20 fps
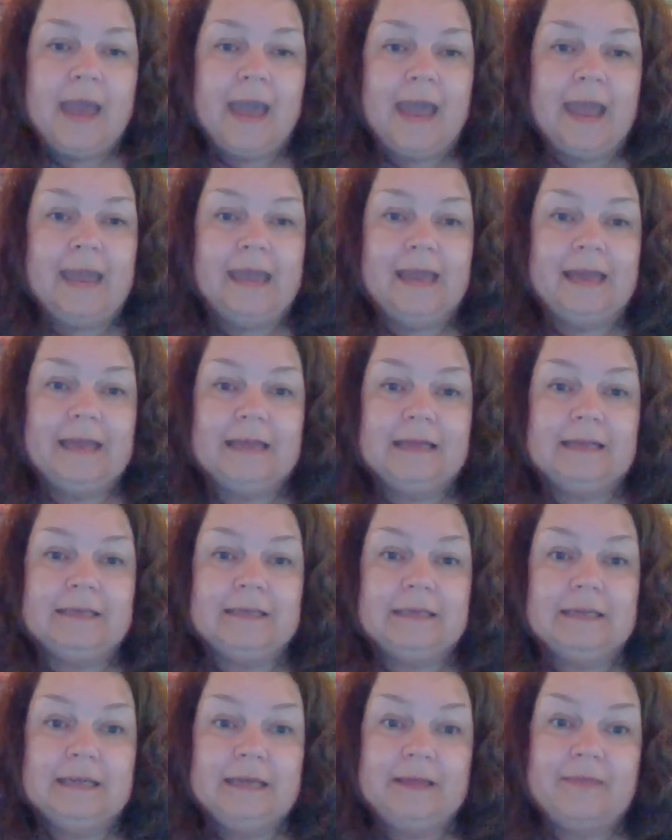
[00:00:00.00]

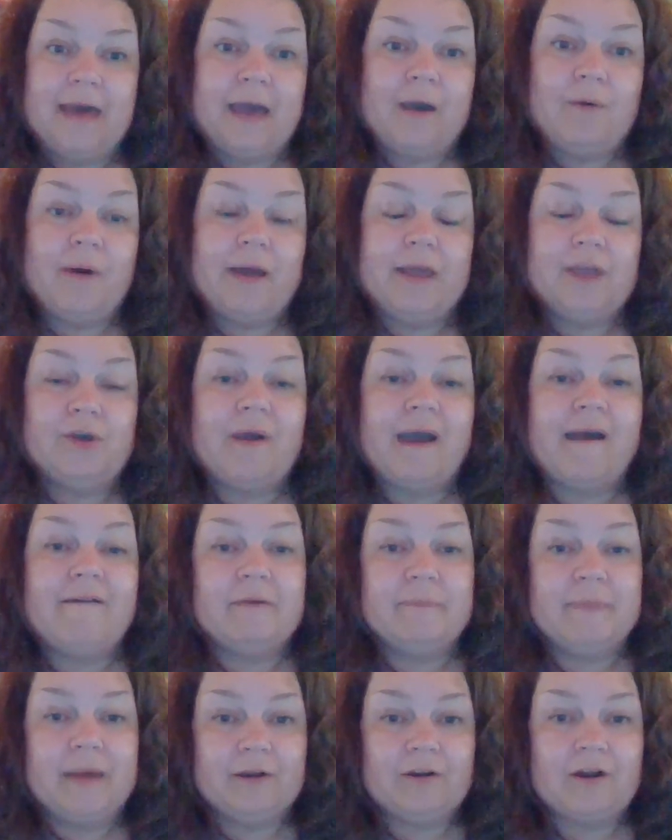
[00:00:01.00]
and that way you have
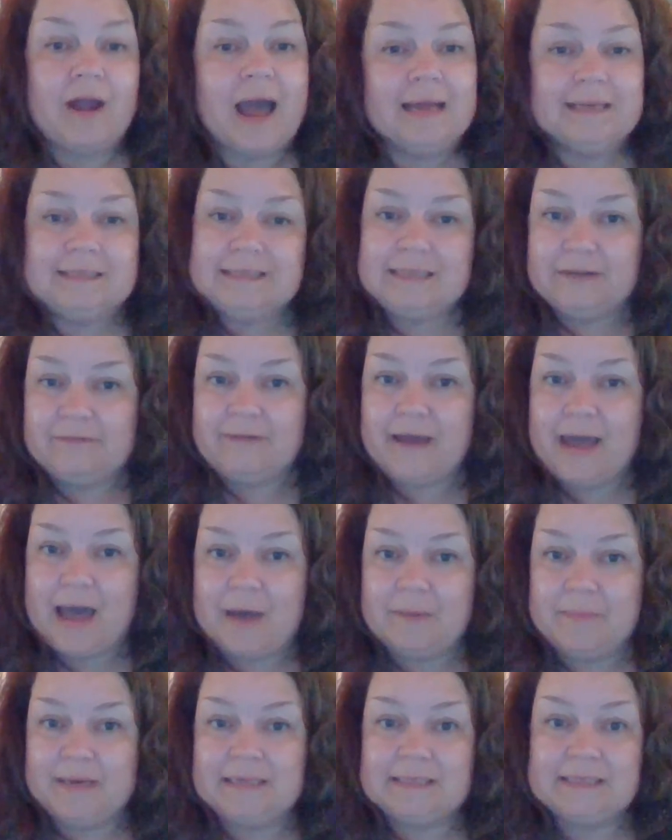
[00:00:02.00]
a better idea of
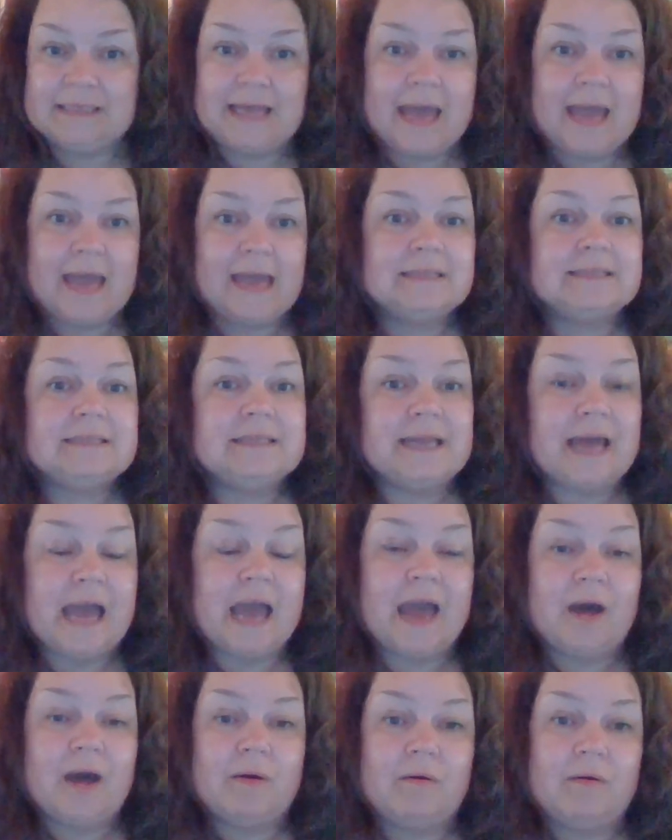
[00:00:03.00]
how many skeins and
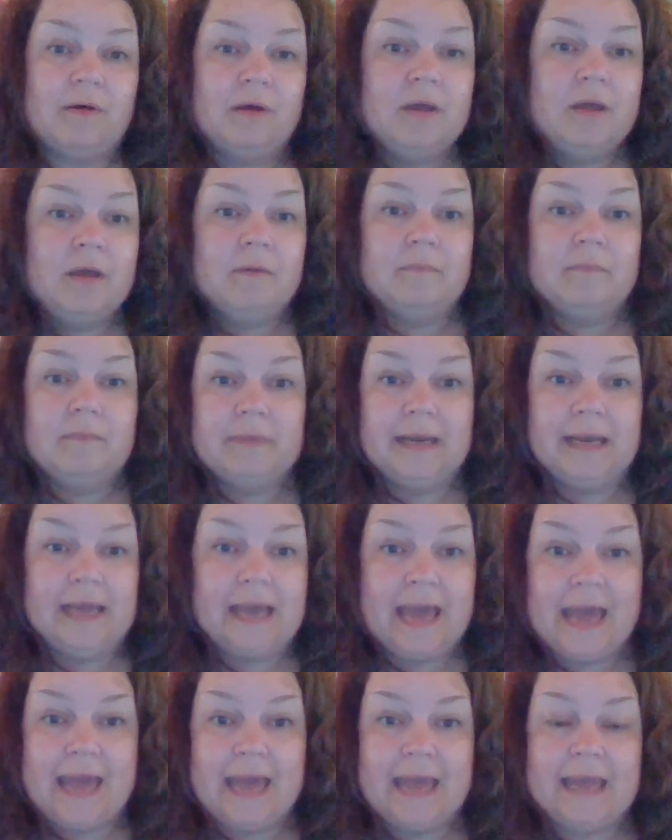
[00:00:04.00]
how many
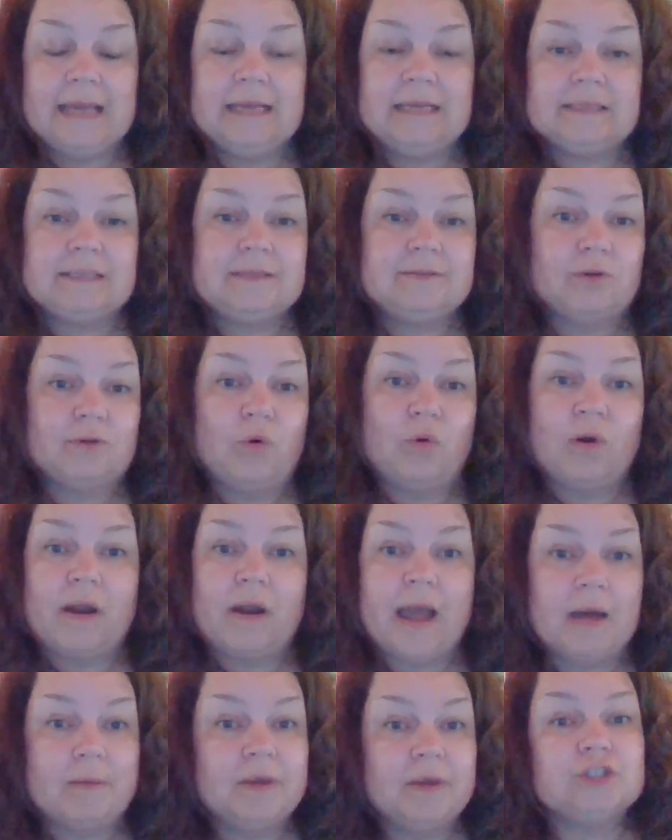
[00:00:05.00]
hanks or
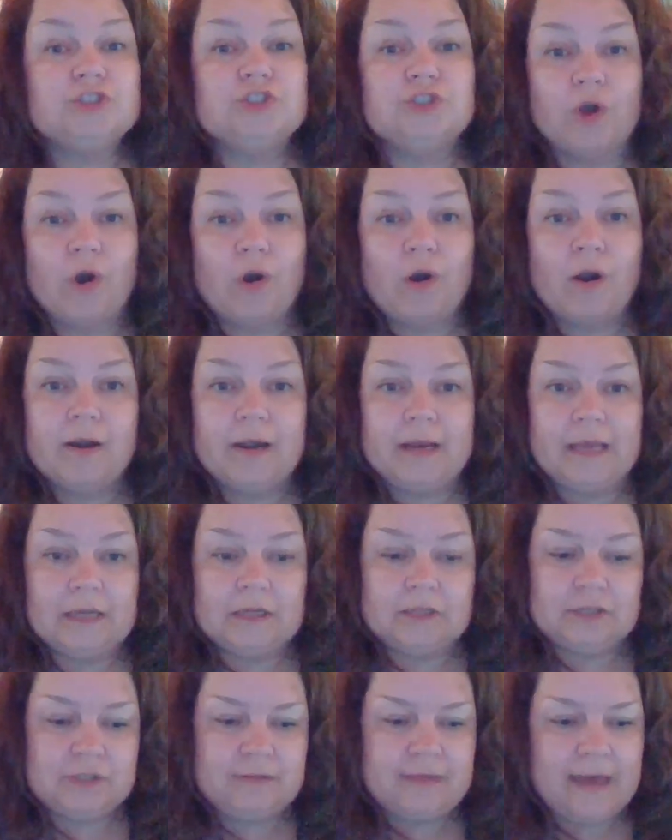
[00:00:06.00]
how much
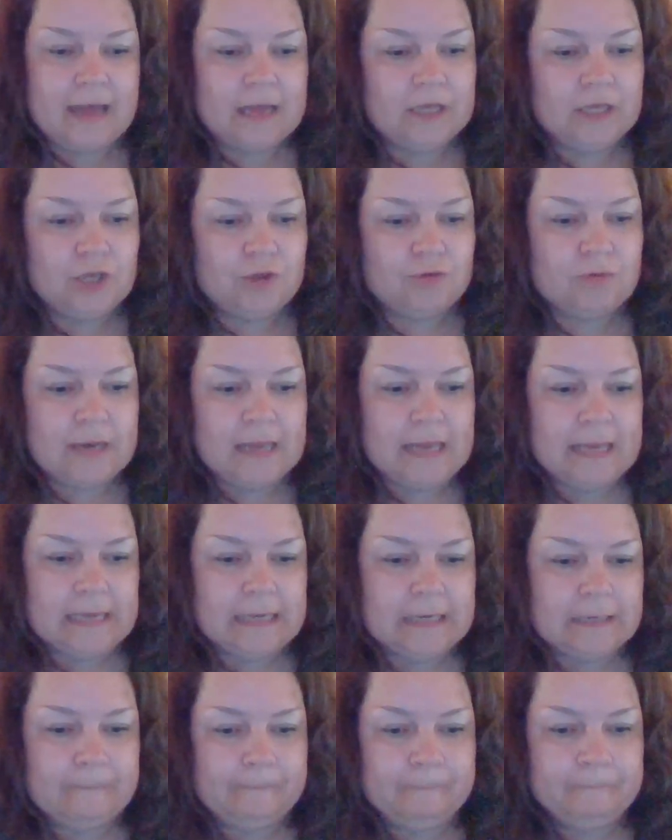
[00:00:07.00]
yardage that you
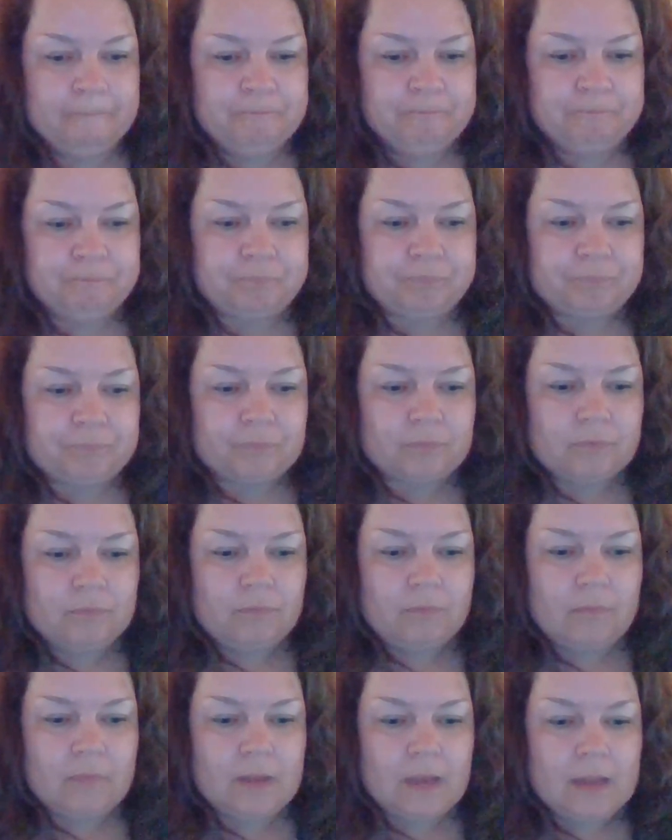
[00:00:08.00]
need.
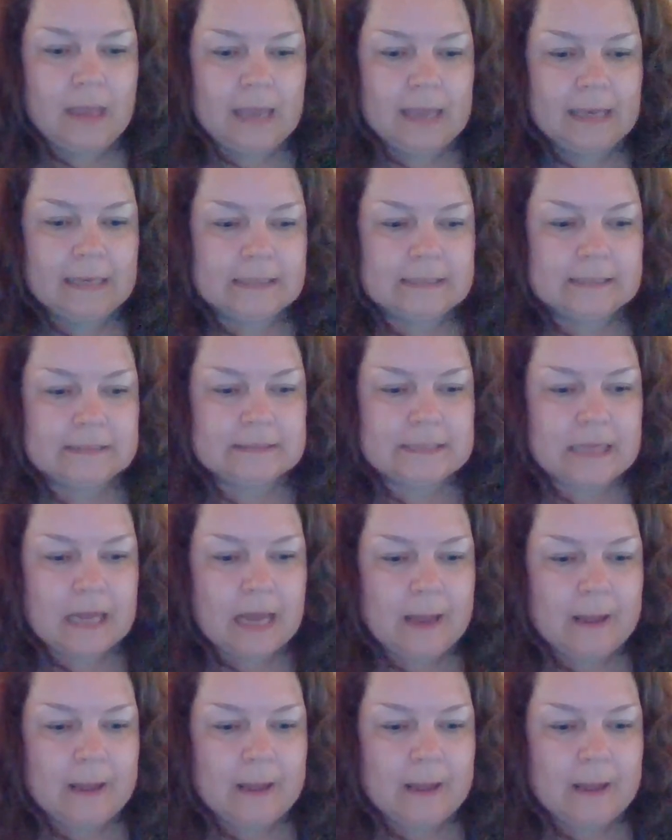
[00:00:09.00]
And